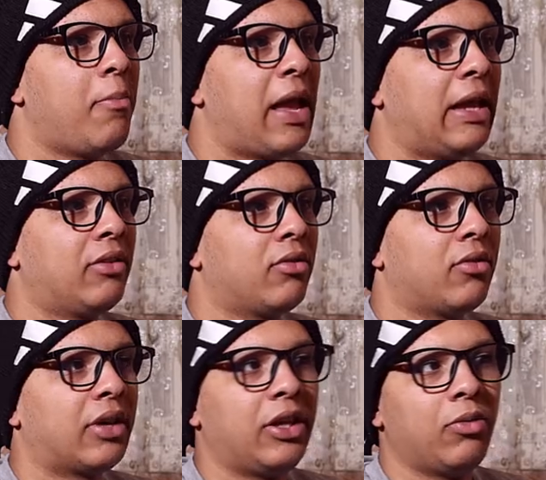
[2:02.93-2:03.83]
a main
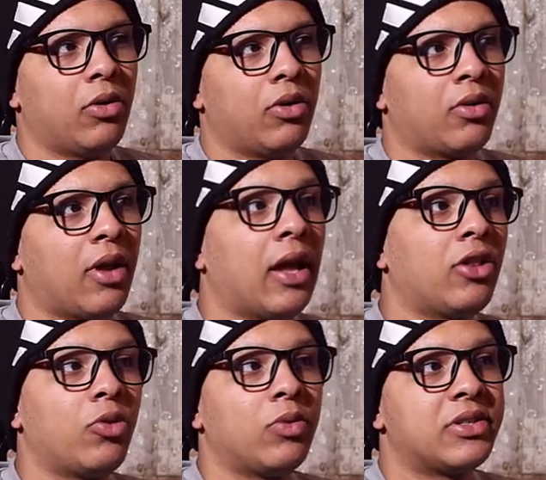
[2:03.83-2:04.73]
keyword
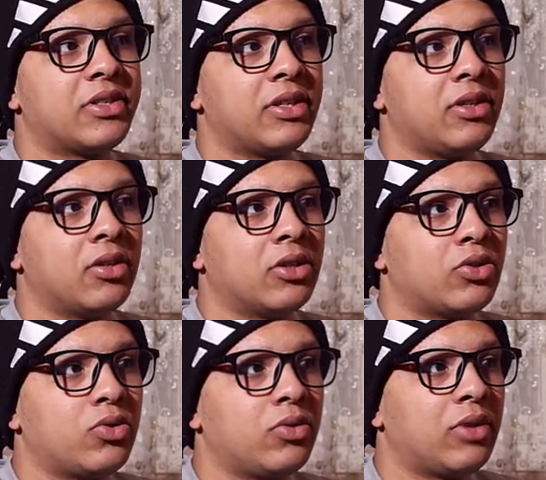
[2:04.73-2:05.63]
and you will see
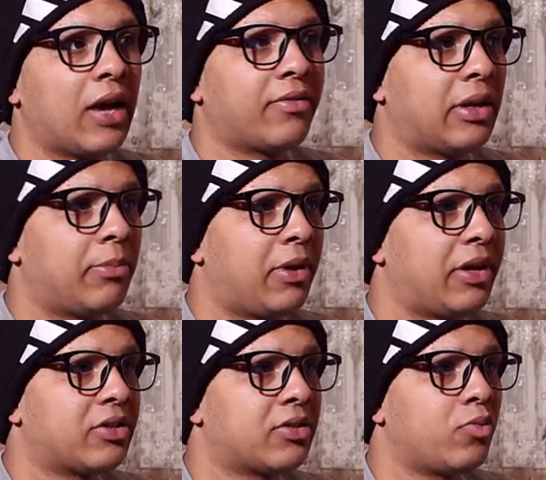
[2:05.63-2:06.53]
two live
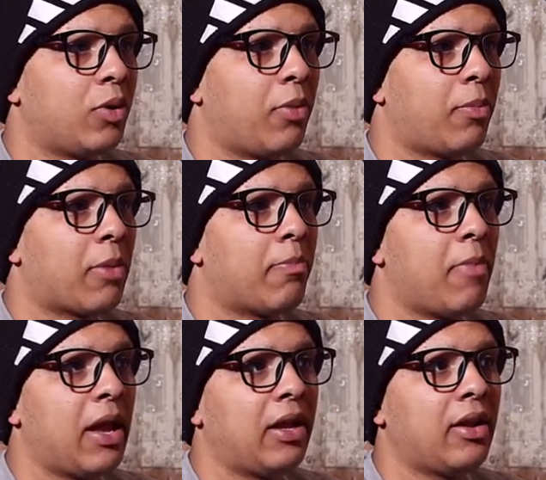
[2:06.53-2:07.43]
templates will pop up,
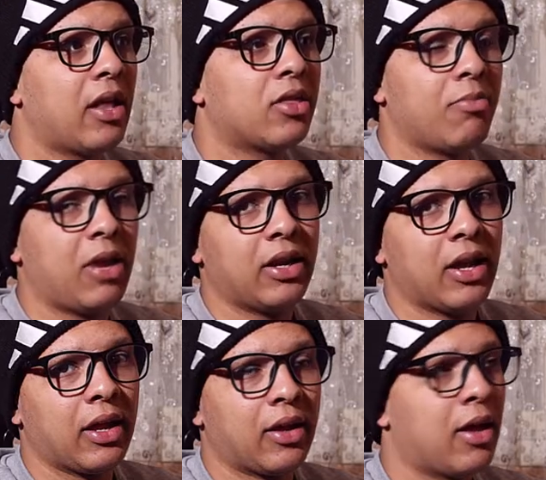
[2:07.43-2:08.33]
main and main
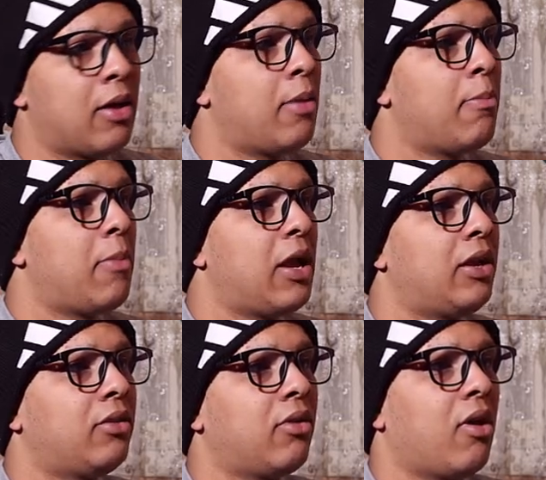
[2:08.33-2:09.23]
A.
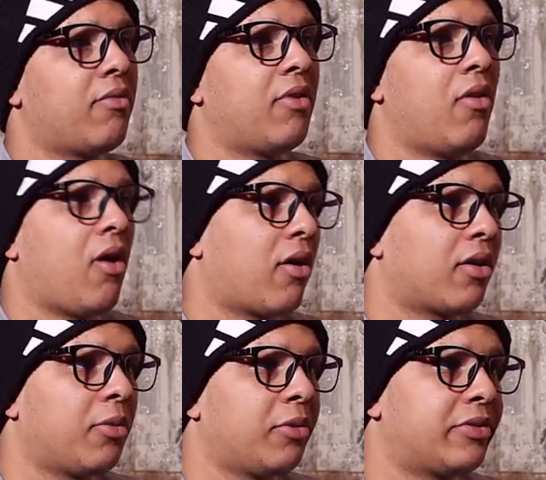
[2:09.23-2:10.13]
Main have no
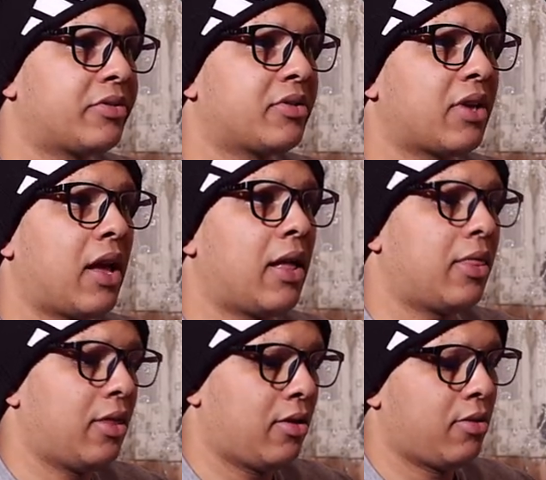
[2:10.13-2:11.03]
arguments and
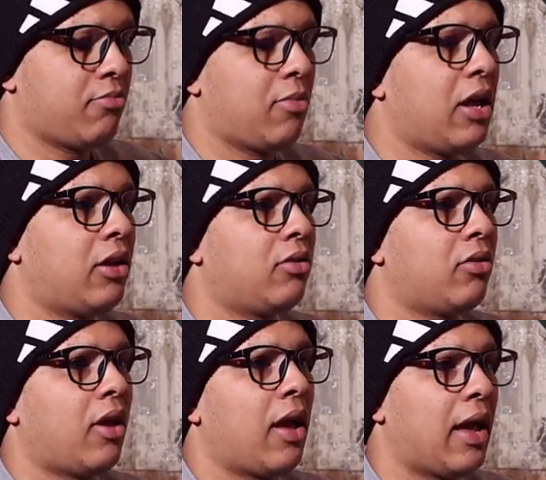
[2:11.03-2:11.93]
the main
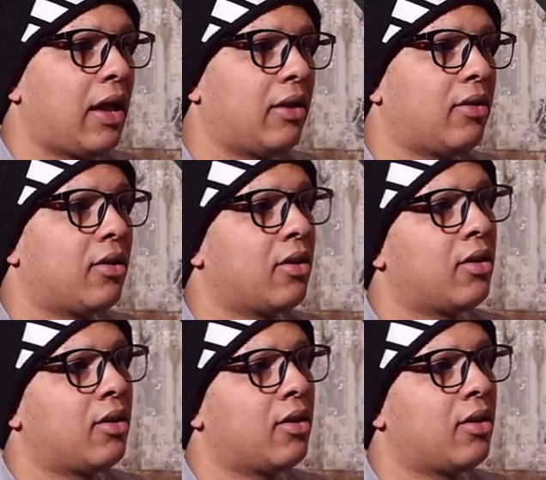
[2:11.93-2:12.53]
A